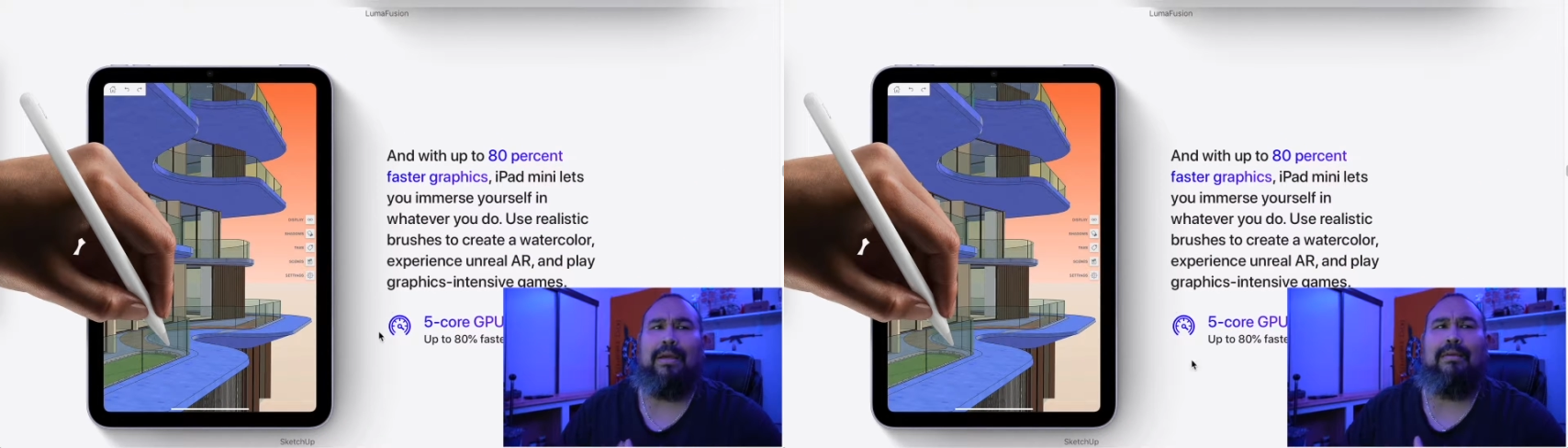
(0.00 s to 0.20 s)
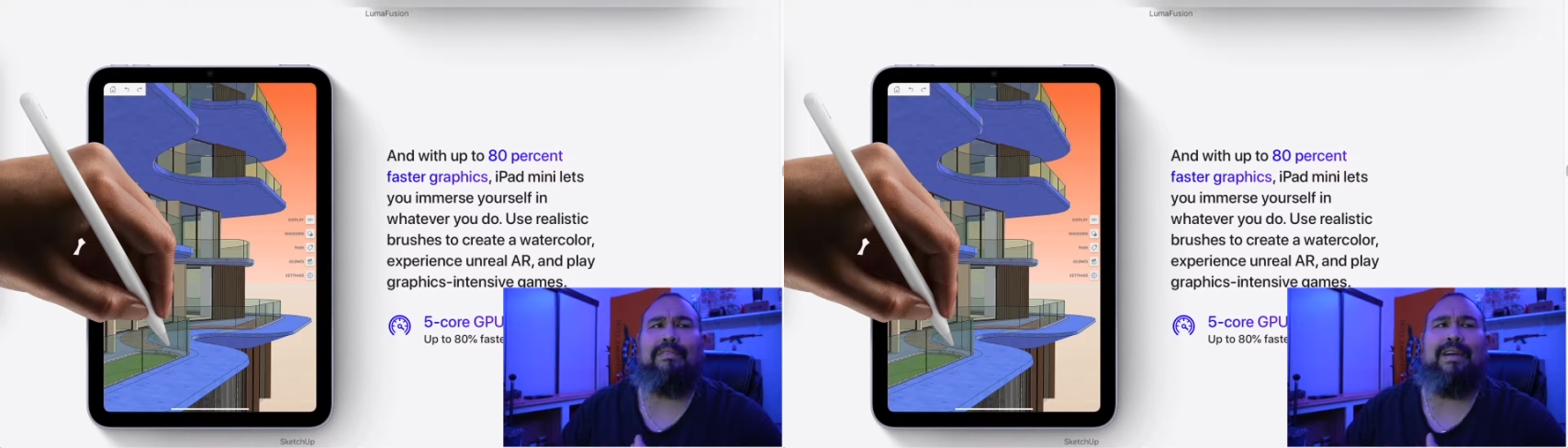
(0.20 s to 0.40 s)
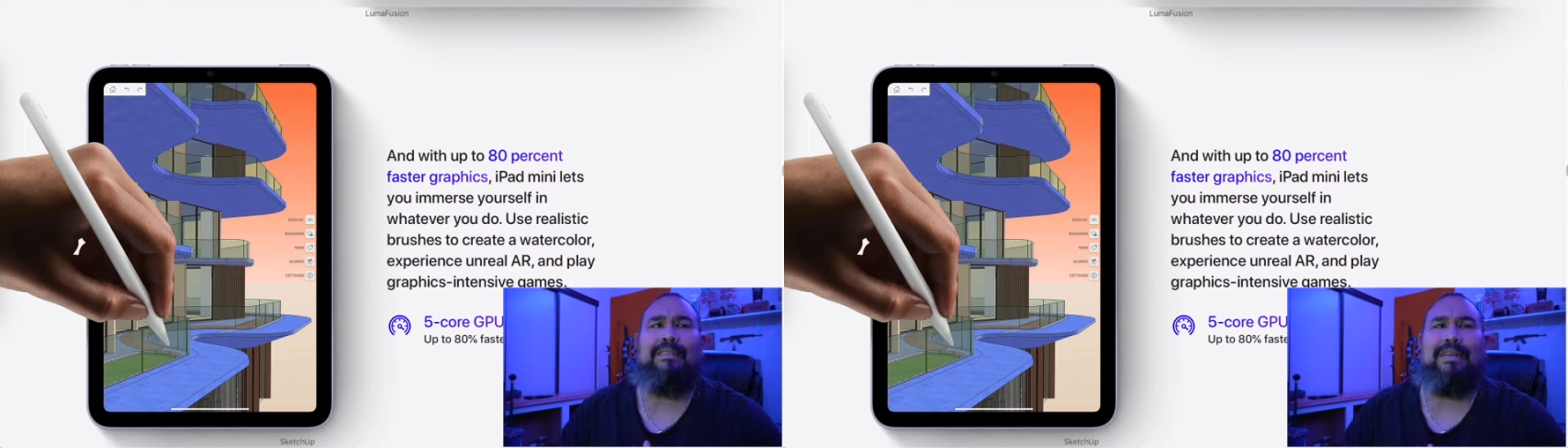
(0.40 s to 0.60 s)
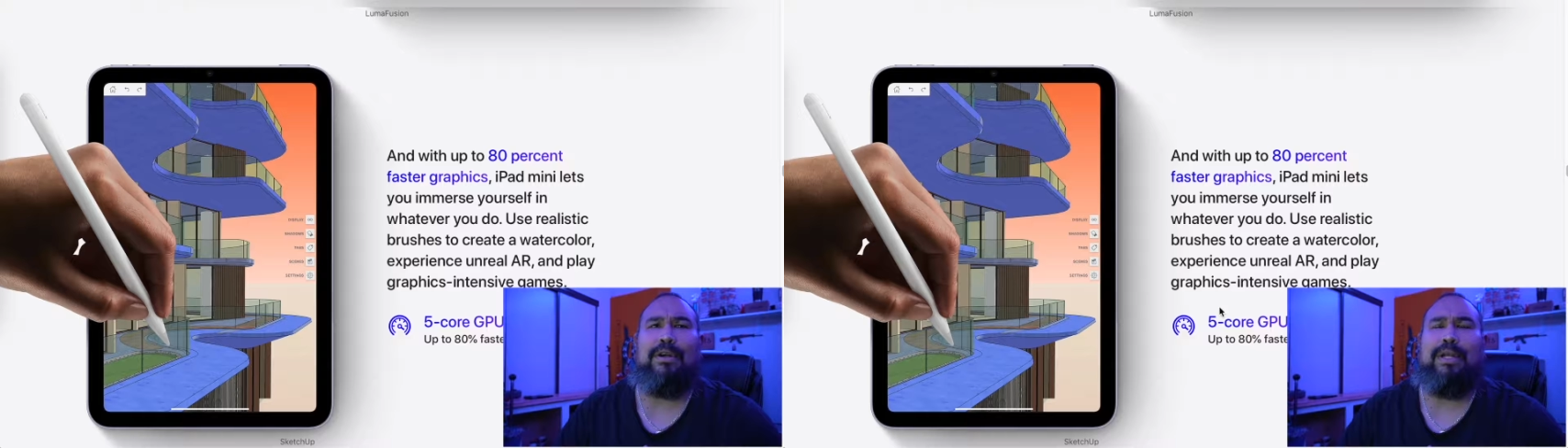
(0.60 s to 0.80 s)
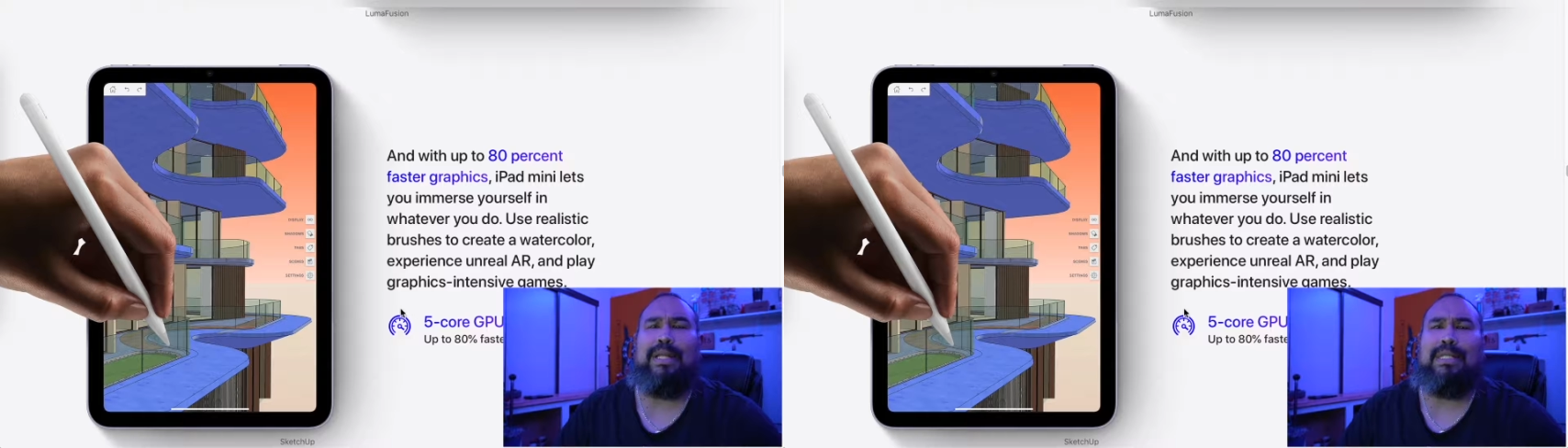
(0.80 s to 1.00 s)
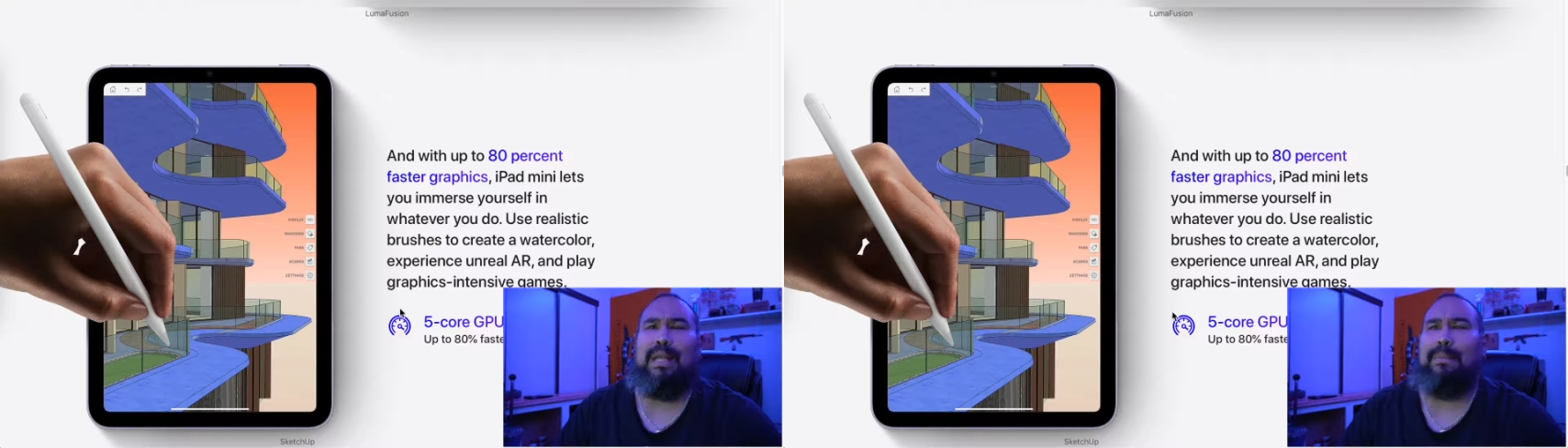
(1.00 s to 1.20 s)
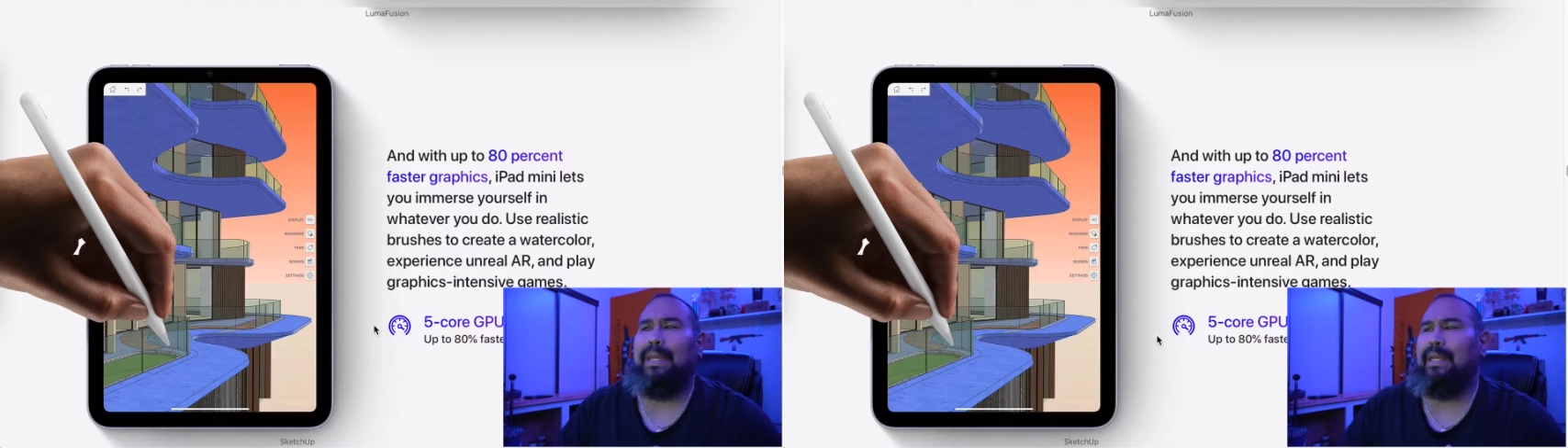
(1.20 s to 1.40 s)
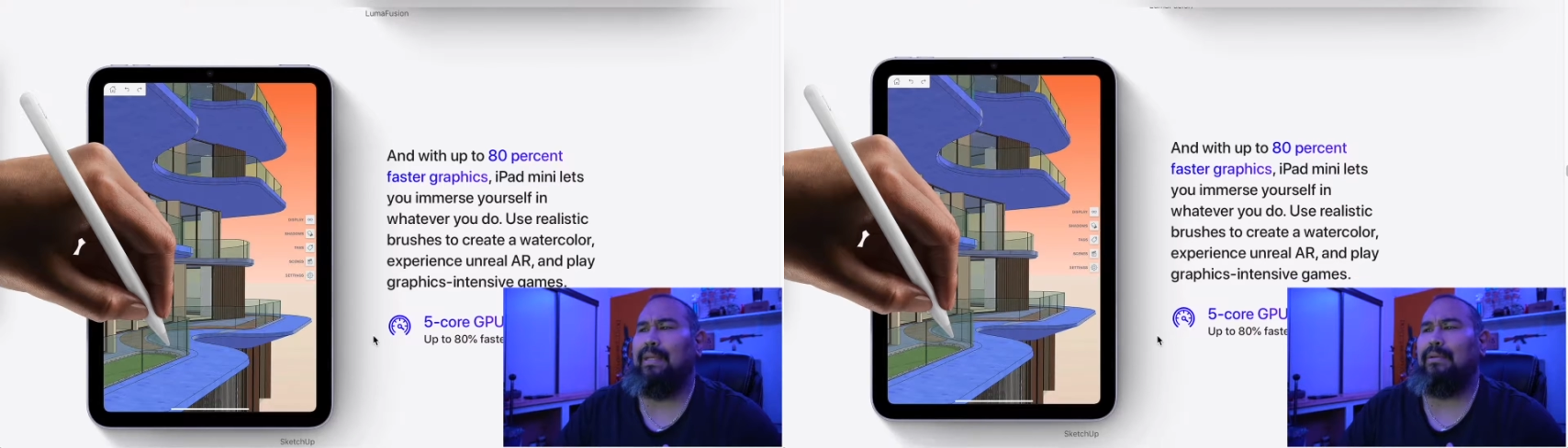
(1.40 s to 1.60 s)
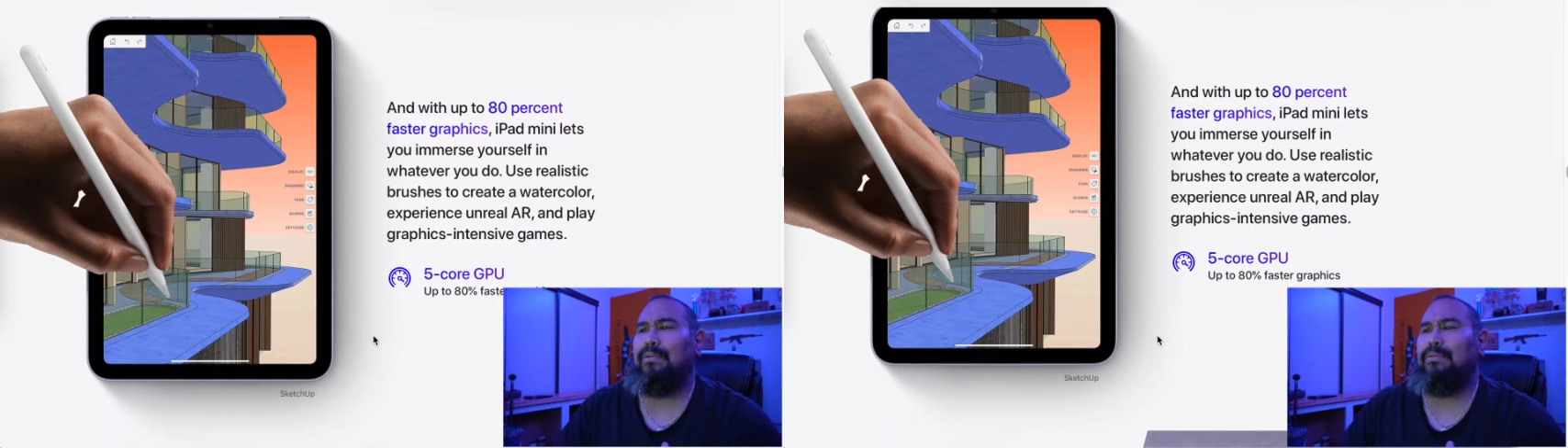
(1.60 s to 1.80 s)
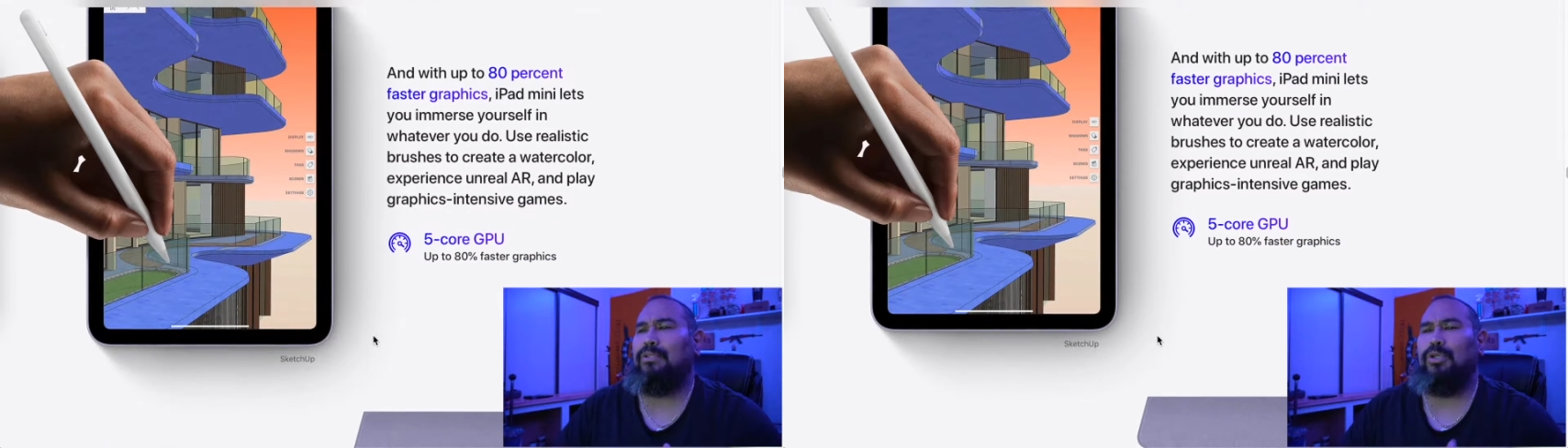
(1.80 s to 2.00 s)
500 nits at peak,
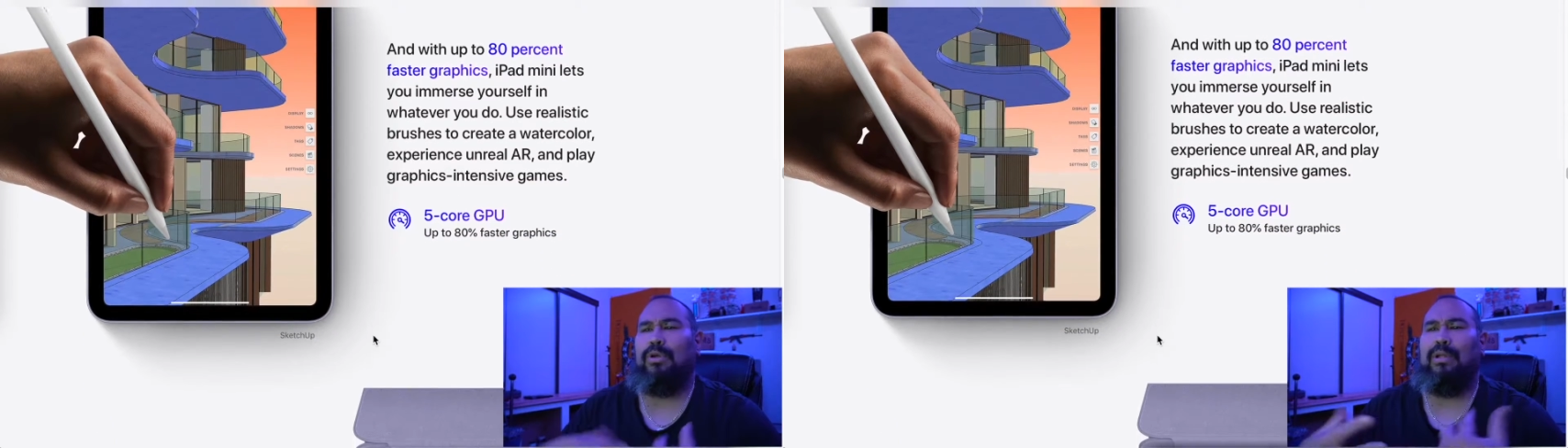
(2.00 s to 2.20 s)
so